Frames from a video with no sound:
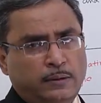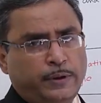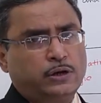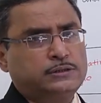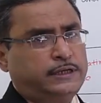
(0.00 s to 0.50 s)

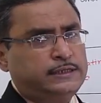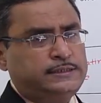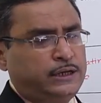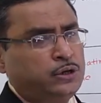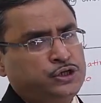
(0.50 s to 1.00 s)
Because it is
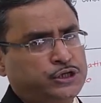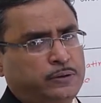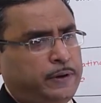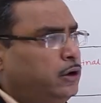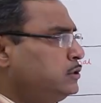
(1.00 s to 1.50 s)
sequential
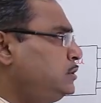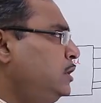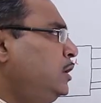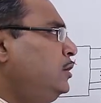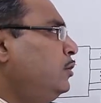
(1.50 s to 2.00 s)
because
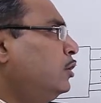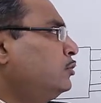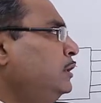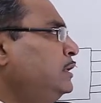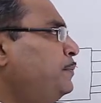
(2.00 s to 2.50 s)
not
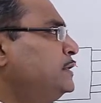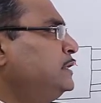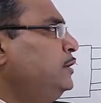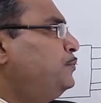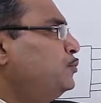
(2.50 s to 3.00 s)
only the
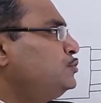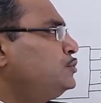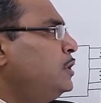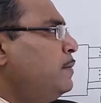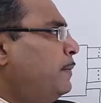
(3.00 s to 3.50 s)
present
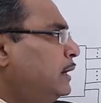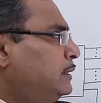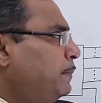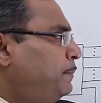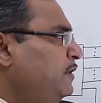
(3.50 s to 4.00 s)
inputs
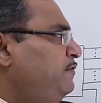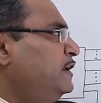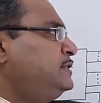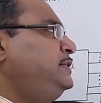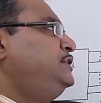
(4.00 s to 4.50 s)
but the
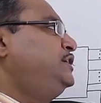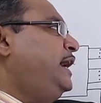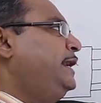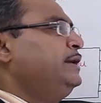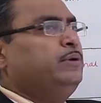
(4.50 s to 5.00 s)
previous stage
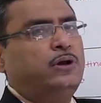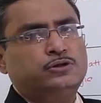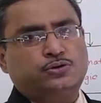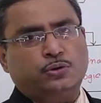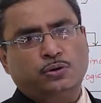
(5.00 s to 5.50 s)
carry will
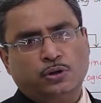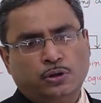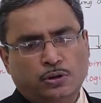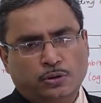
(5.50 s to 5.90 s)
also